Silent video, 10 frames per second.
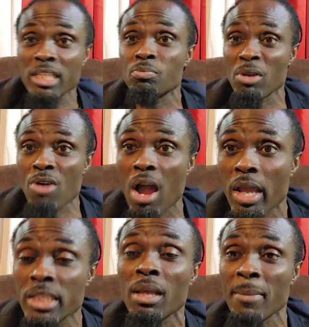it's, mira
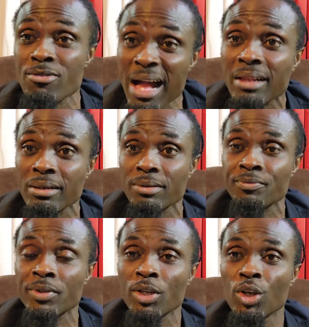it's a miracle.
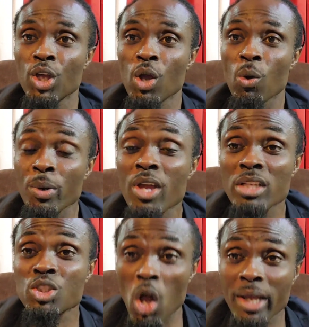We are
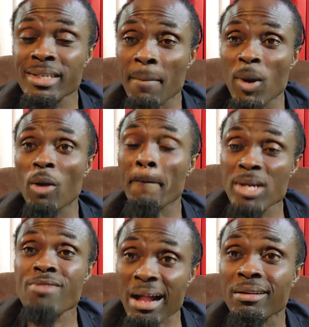talking about
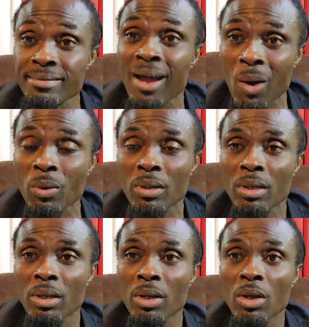miracle now.
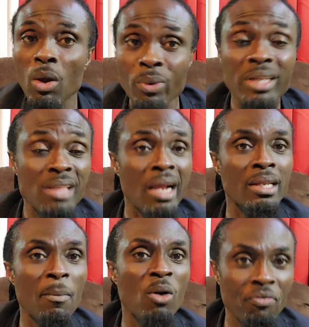We are talking
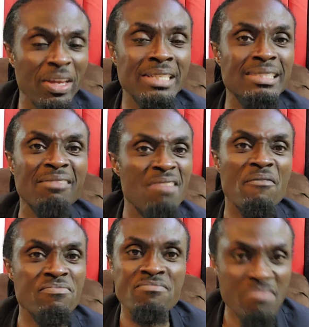about things that
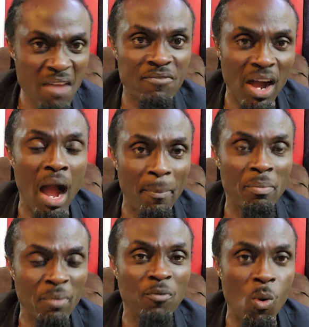have never
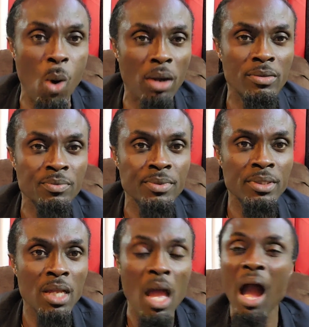happened before.
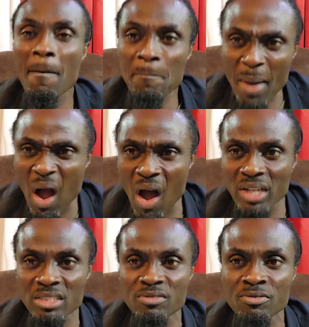
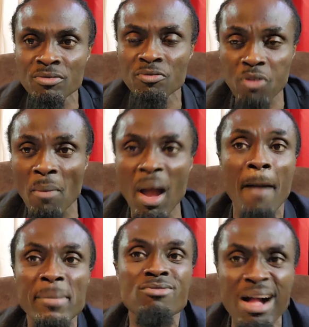Apart from
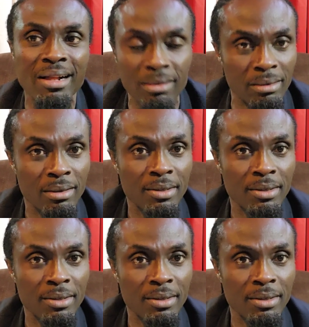a miracle.